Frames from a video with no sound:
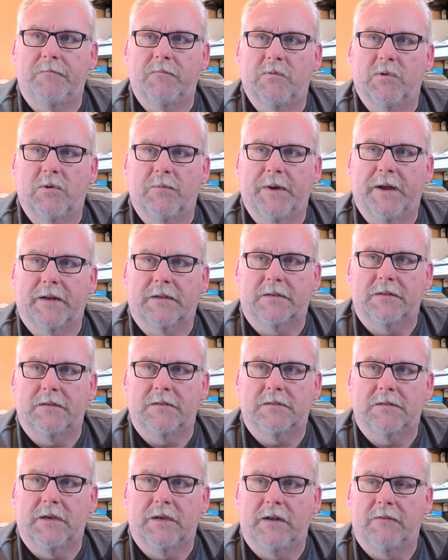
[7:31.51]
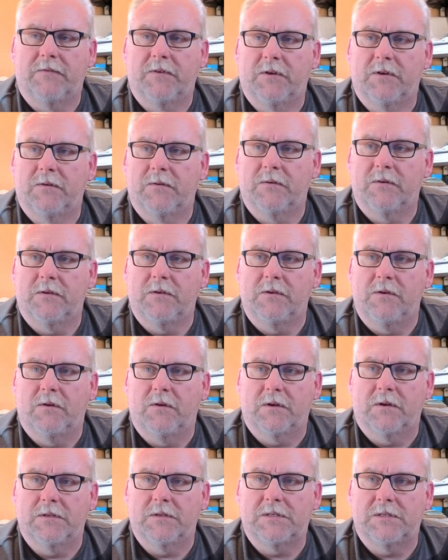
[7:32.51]
We'll go back to the side view. You
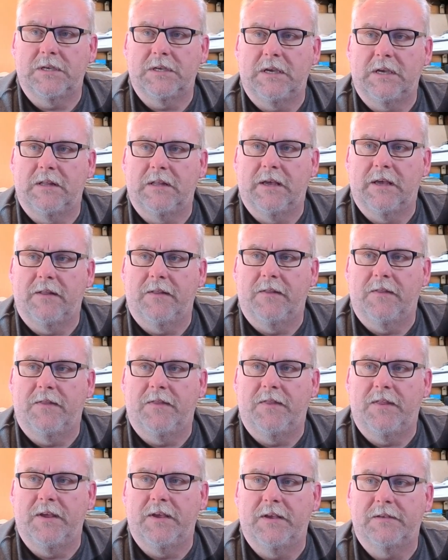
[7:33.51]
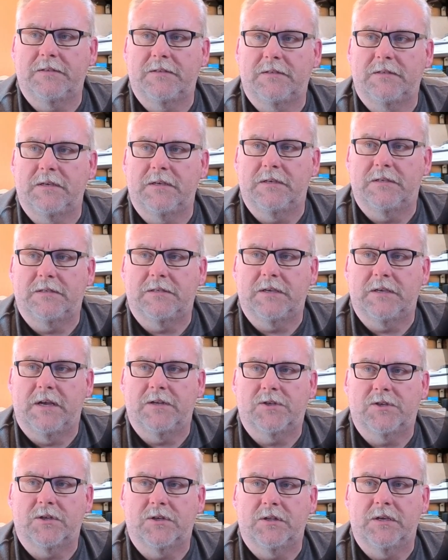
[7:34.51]
can see that this
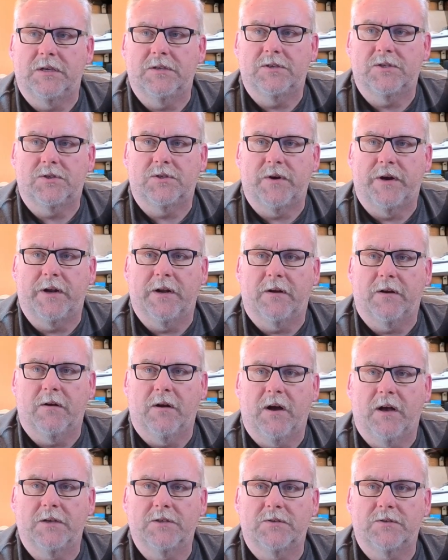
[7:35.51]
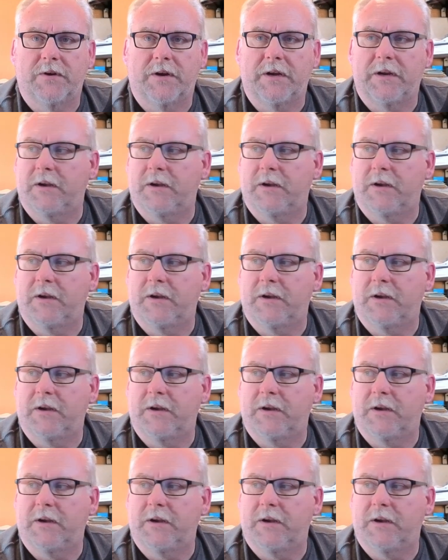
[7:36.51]
essentially is straight across right